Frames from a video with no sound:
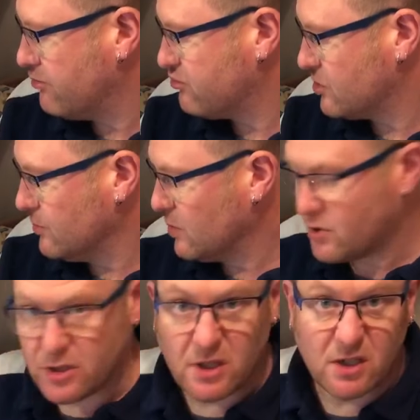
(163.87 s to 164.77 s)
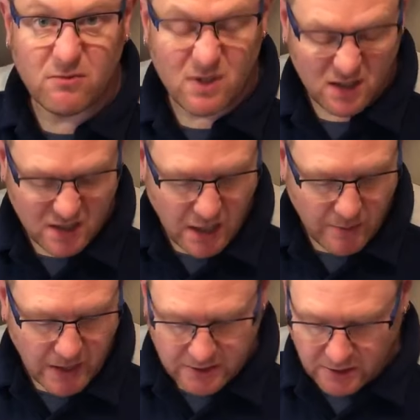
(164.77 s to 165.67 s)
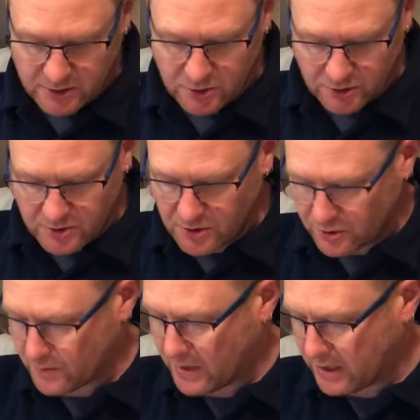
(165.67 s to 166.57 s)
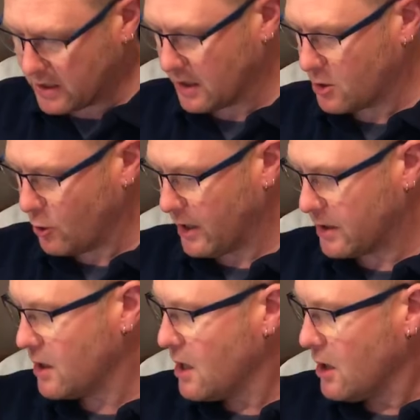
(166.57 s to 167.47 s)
So much as I can really say about it, it just does make it quick.